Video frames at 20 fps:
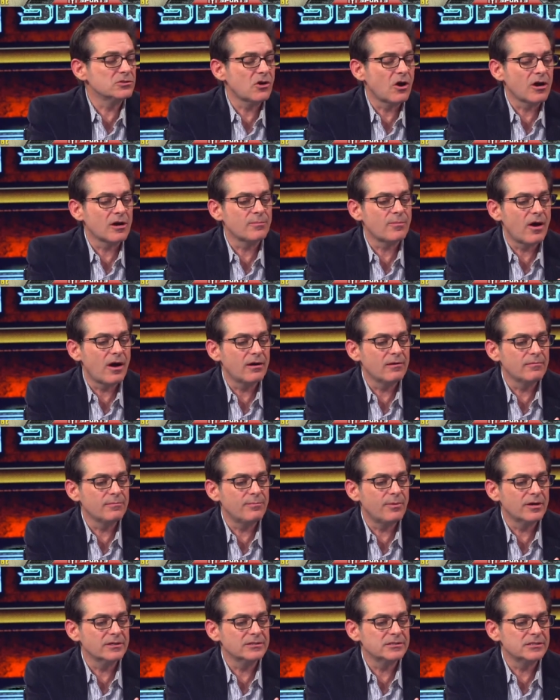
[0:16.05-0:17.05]
talk about
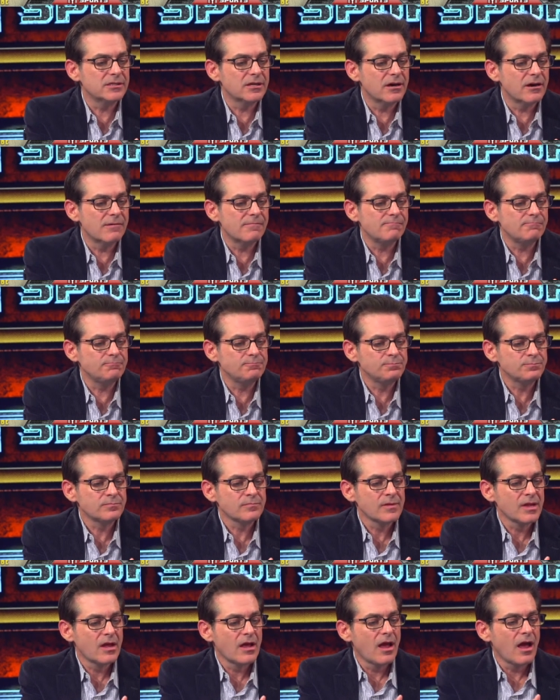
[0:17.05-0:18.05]
it. But um,
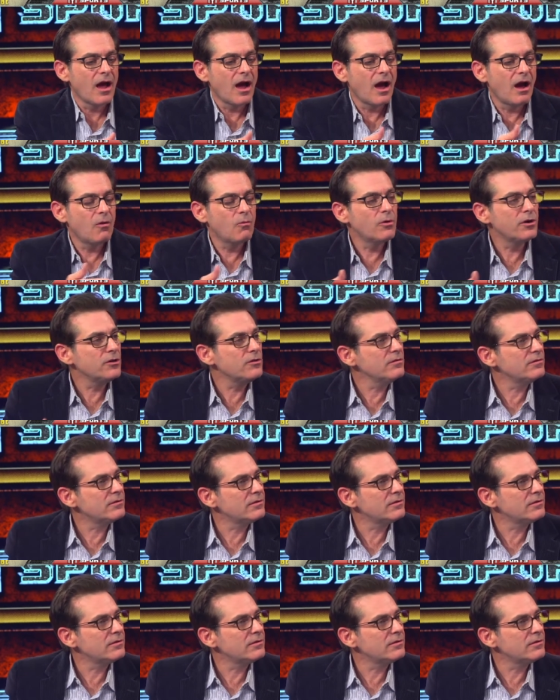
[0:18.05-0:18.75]
uh, We're not